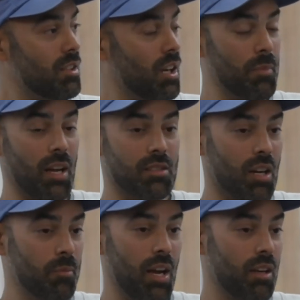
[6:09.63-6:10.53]
Like I'm not
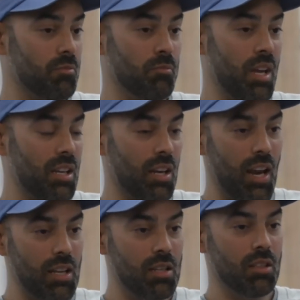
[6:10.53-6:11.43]
I'm not making
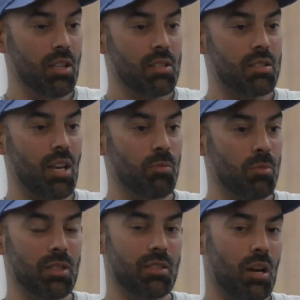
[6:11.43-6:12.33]
any
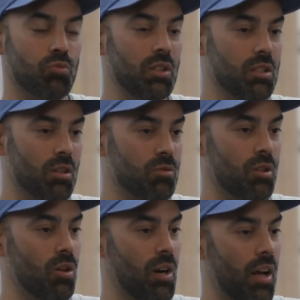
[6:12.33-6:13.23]
statement because I really
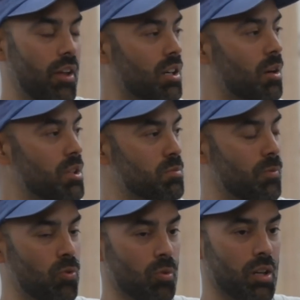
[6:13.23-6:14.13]
don't know how that company is
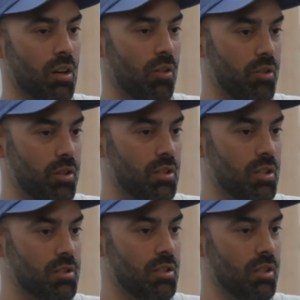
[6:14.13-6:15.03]
performing other than
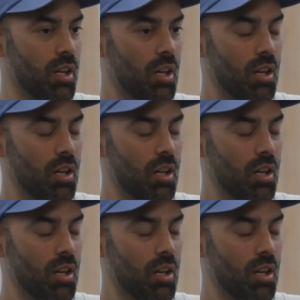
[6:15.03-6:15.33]
Yeezy.